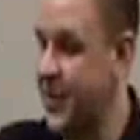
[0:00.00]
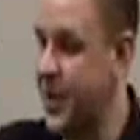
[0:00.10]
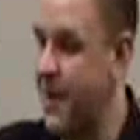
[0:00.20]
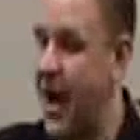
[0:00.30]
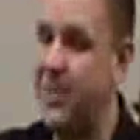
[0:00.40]
then
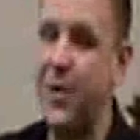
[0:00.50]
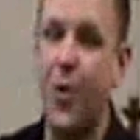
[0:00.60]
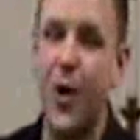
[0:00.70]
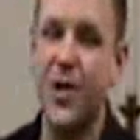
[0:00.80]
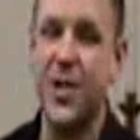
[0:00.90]
we might be
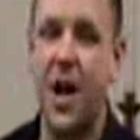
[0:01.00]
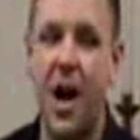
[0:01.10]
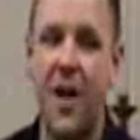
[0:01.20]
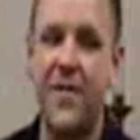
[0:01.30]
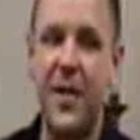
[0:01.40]
worse
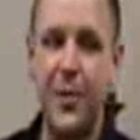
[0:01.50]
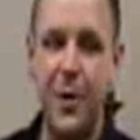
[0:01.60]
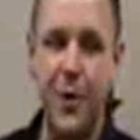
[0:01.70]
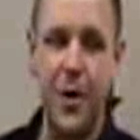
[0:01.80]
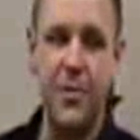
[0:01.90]
off than
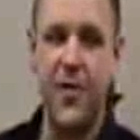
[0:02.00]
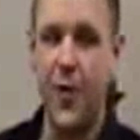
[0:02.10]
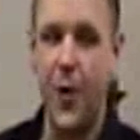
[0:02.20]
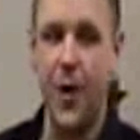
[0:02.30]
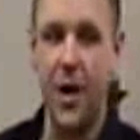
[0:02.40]
we were
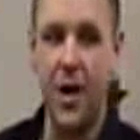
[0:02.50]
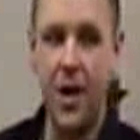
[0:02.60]
before.